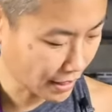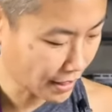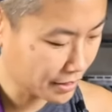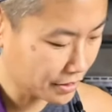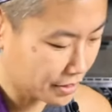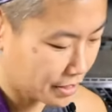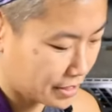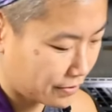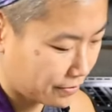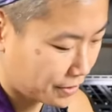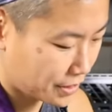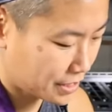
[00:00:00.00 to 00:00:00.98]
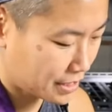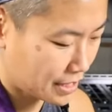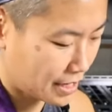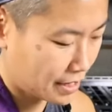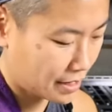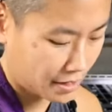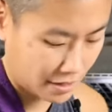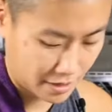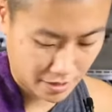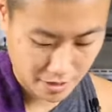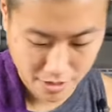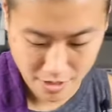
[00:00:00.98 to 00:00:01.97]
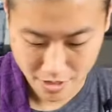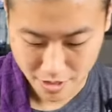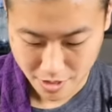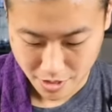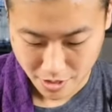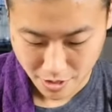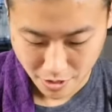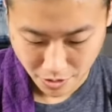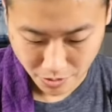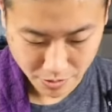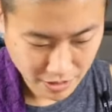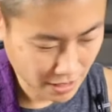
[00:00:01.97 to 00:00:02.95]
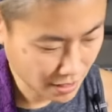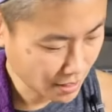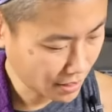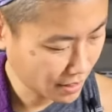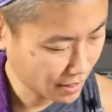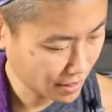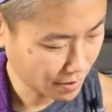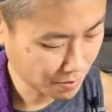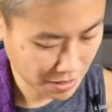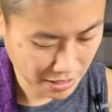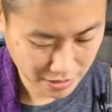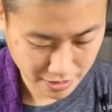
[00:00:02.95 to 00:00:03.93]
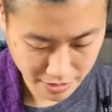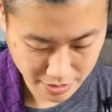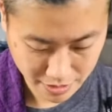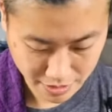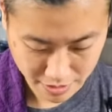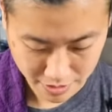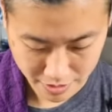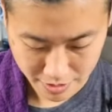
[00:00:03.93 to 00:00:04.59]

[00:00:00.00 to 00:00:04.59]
and you're gonna first take 3 pieces.